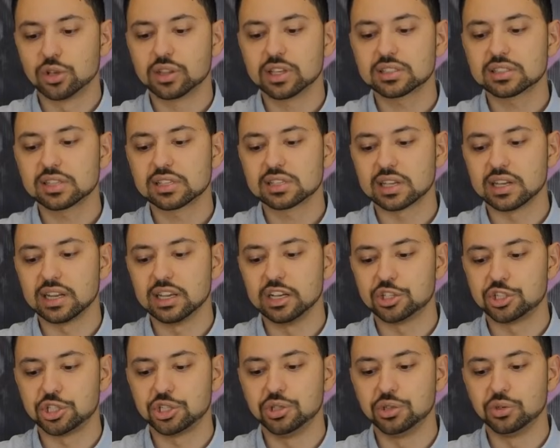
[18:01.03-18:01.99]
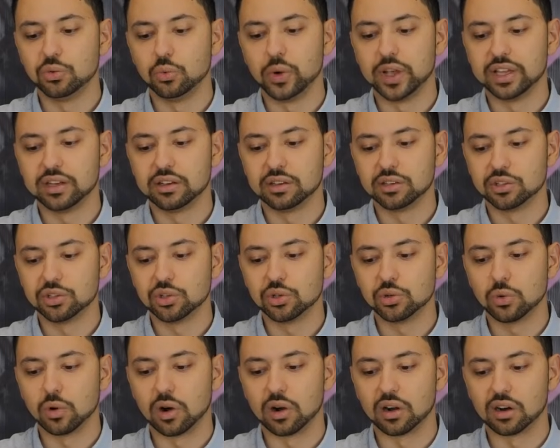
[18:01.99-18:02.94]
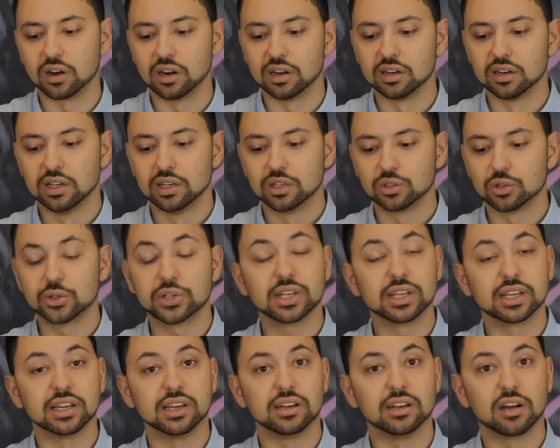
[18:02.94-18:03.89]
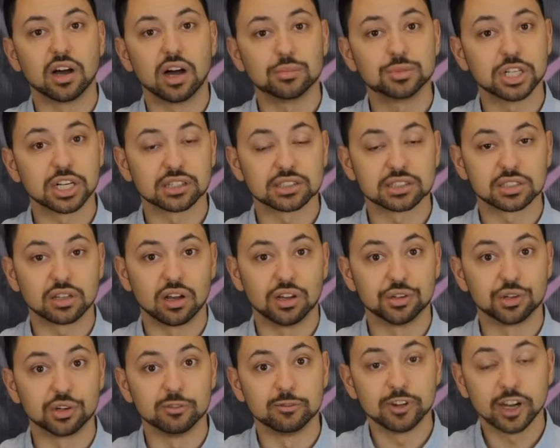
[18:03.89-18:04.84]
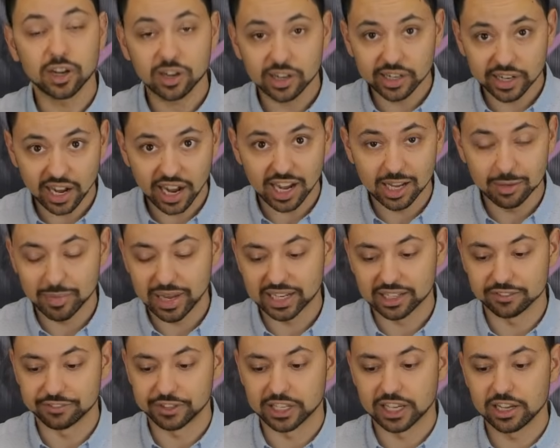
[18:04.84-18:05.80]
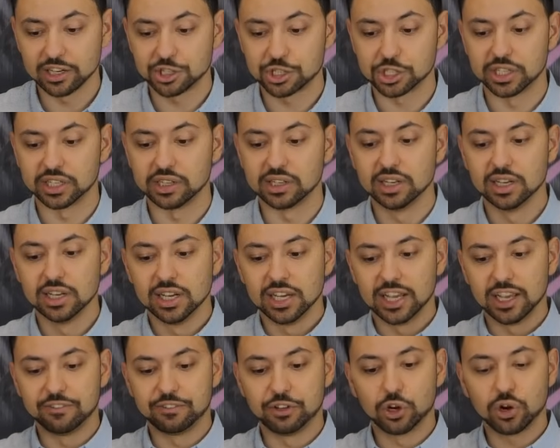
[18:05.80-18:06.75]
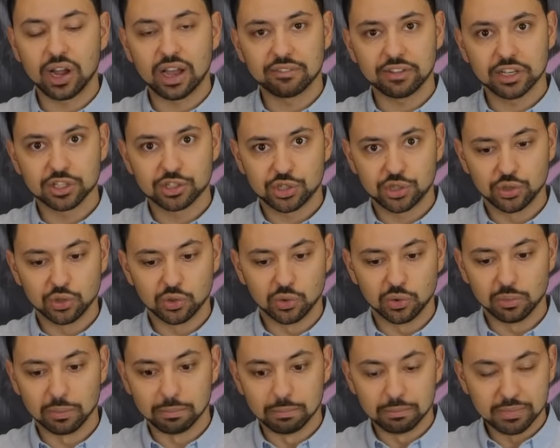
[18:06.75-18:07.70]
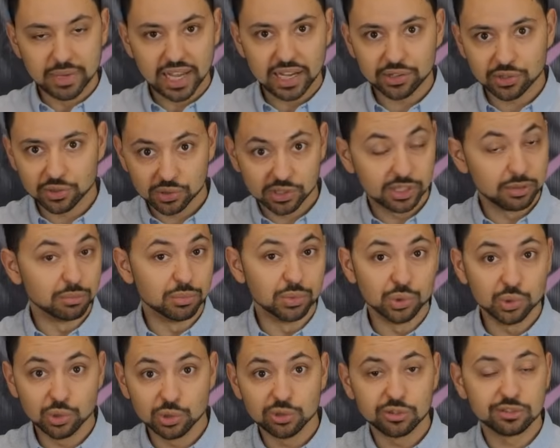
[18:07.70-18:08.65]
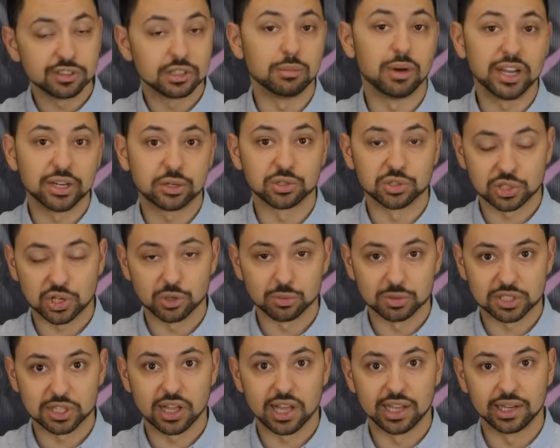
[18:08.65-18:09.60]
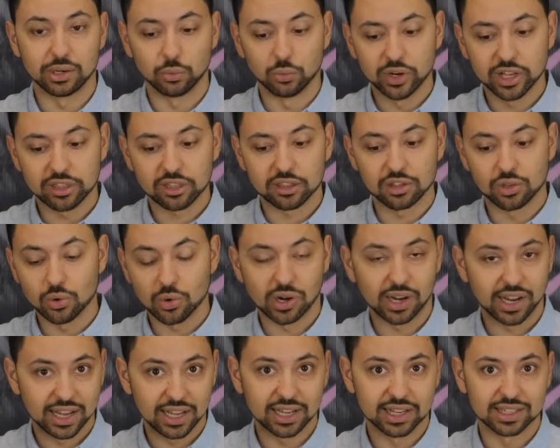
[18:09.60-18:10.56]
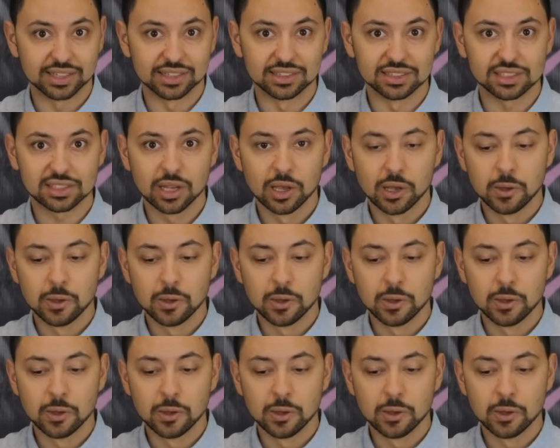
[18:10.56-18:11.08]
this is an issue when you are looking at objects under very high magnification. If you're having to manually move the microscope slide with your hands,